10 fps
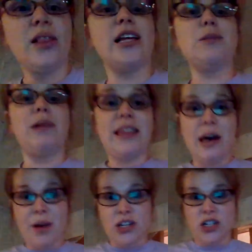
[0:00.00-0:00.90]
let's play that
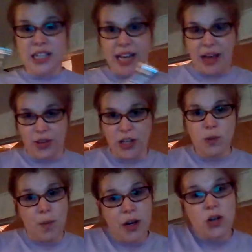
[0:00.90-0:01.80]
measure together. This
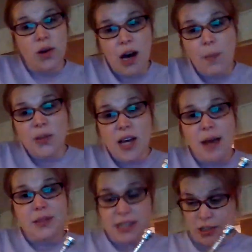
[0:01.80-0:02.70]
one we're going to do a couple
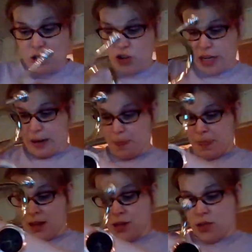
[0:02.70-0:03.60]
times because it's tricky.
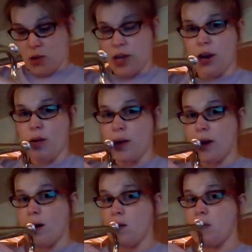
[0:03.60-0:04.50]
So here we
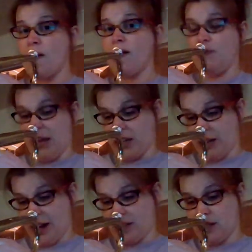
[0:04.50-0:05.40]
go. Make it
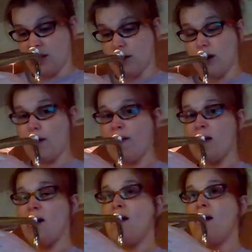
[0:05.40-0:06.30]
nice and slurred.
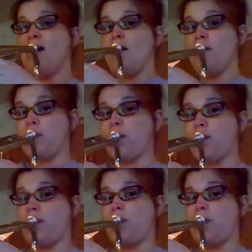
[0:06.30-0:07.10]
Yep,